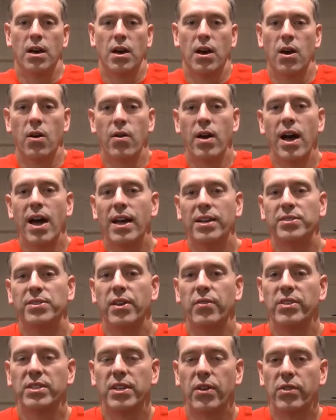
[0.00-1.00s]
All right,
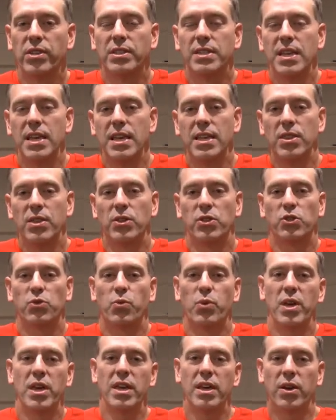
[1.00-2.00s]
717 this
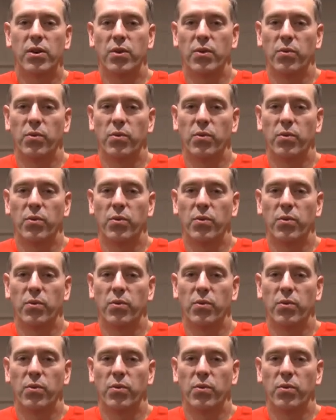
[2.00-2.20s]
week.